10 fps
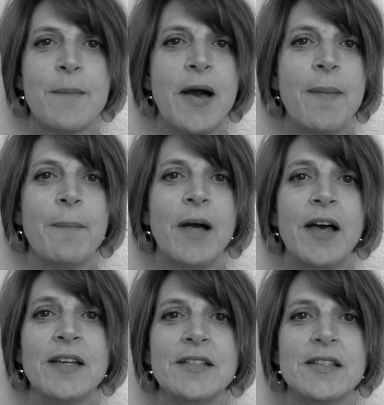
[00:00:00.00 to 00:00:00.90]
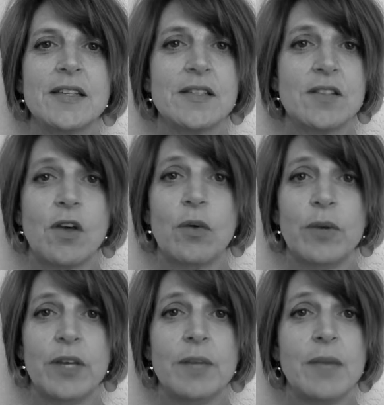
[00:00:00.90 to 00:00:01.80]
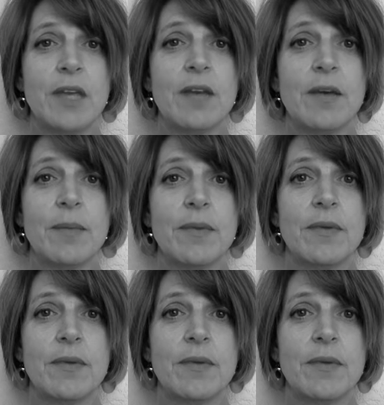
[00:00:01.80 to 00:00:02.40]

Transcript: my mind is already made up.